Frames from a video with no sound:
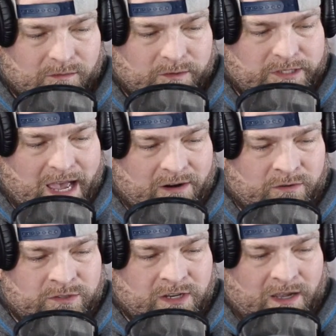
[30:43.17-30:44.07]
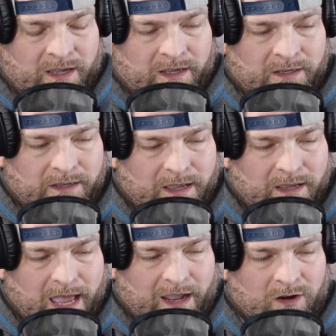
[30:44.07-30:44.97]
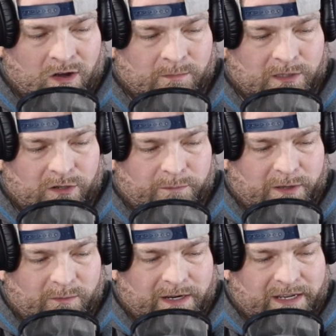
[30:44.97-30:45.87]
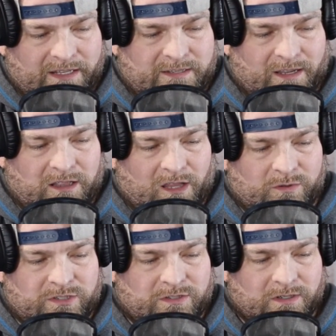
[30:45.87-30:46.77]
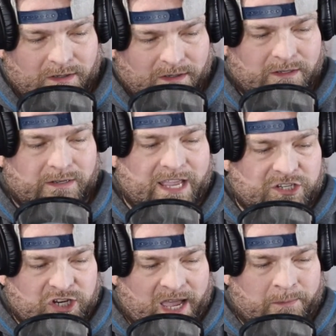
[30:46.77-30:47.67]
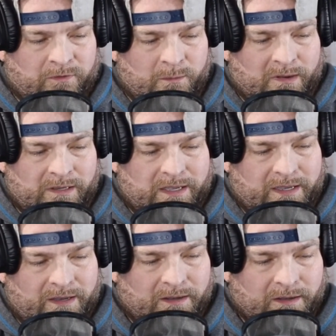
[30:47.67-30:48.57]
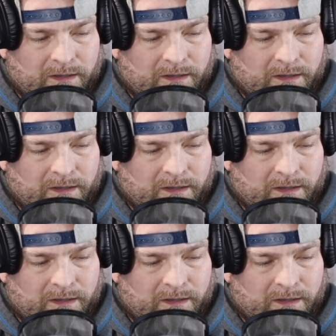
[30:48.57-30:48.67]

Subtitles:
Rosado's hanging on him a little bit when he gets in close. Nice jab from Mungia.